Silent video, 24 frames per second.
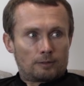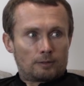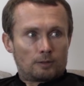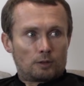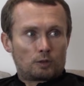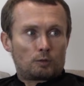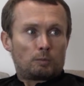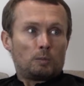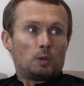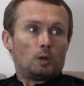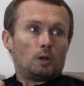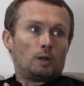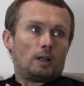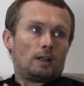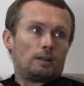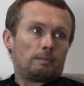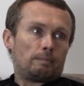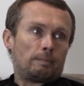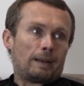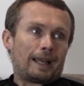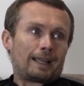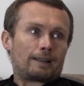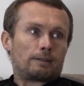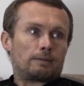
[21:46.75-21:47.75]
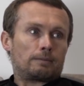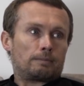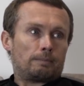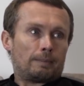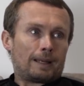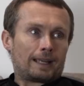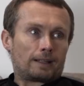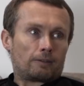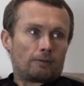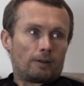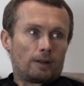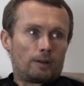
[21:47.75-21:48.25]
smaller
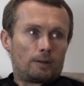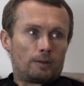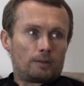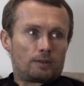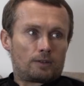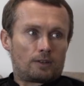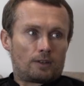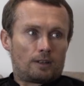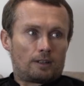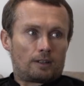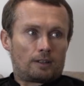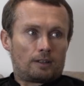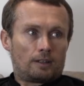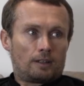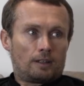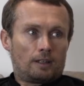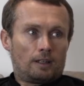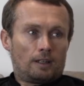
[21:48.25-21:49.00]
back roads that